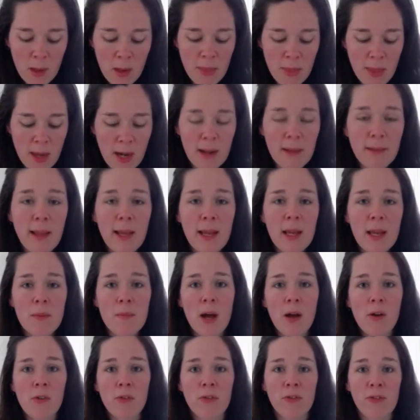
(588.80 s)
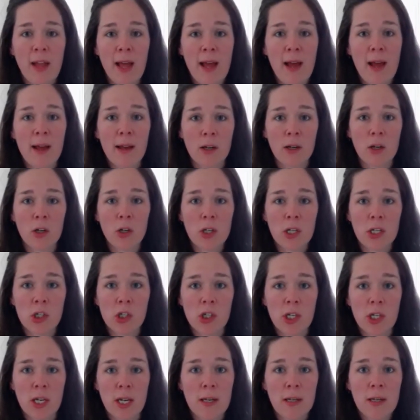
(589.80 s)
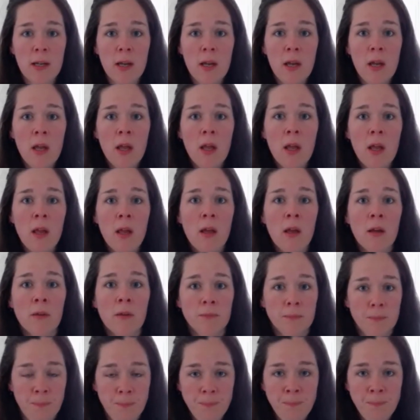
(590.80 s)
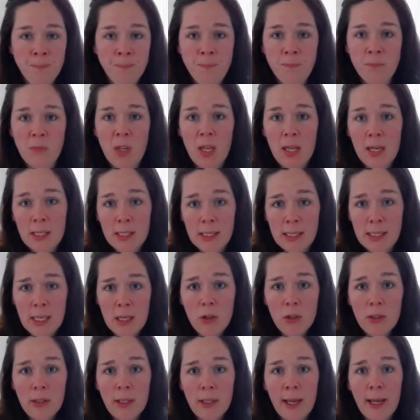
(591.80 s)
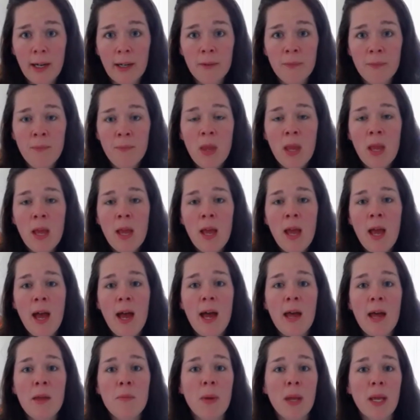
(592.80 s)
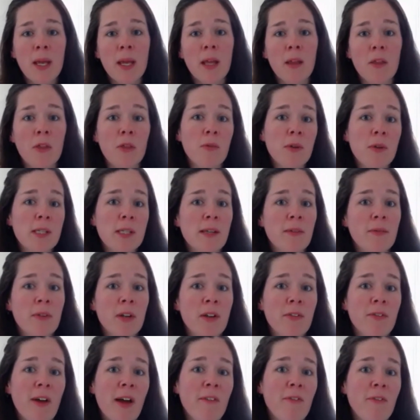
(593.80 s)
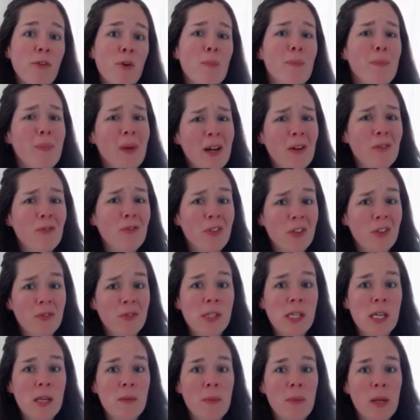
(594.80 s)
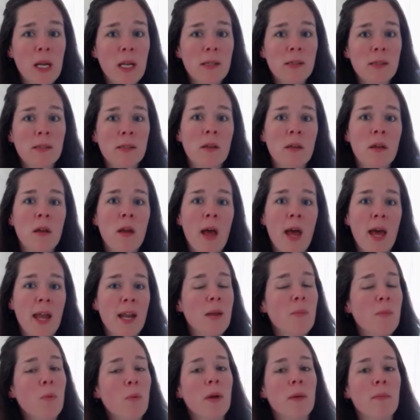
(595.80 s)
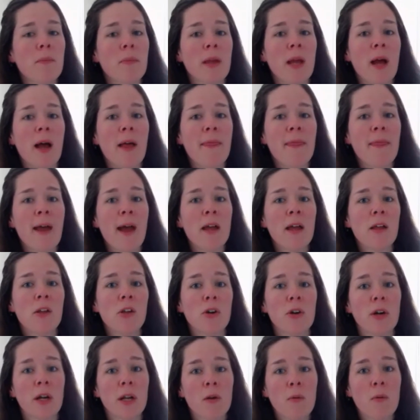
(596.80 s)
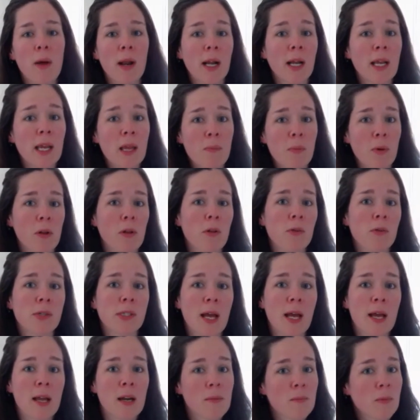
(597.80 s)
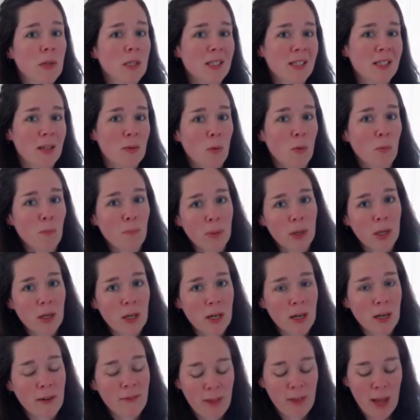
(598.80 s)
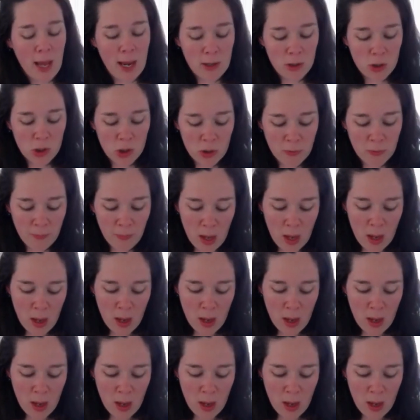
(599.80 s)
Then I lay them out flat on a cookie sheet in a single layer and bake at 375 for about 15 minutes. Any point beyond that, you're going to want to keep a close eye on them because they will burn in a flash.